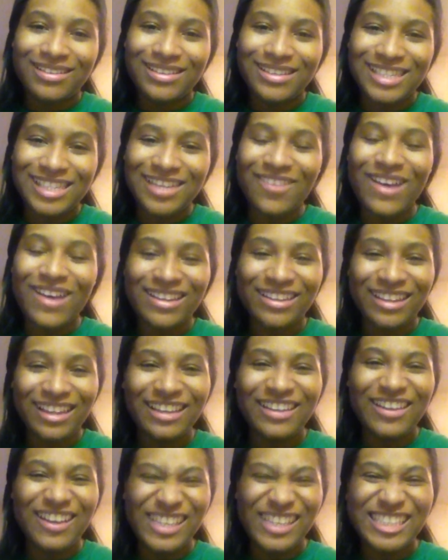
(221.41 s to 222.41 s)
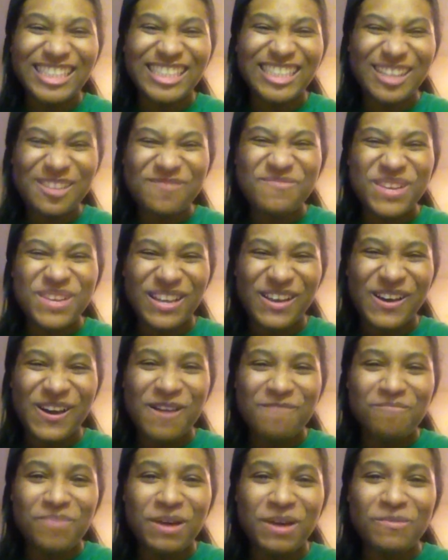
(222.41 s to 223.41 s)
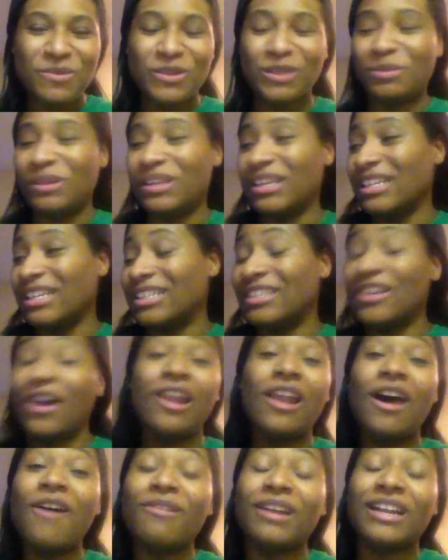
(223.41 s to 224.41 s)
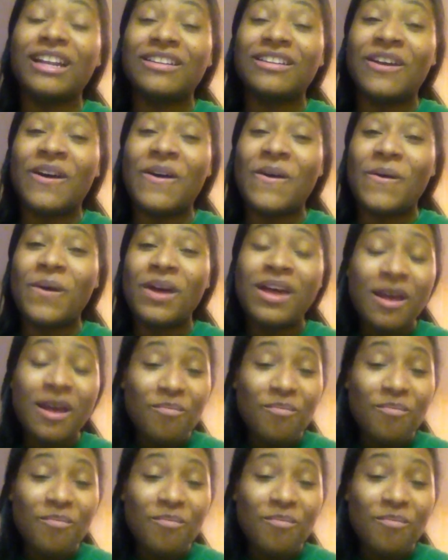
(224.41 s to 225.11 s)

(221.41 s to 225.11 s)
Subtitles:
So I think y'all should be called Pebbles because y'all already know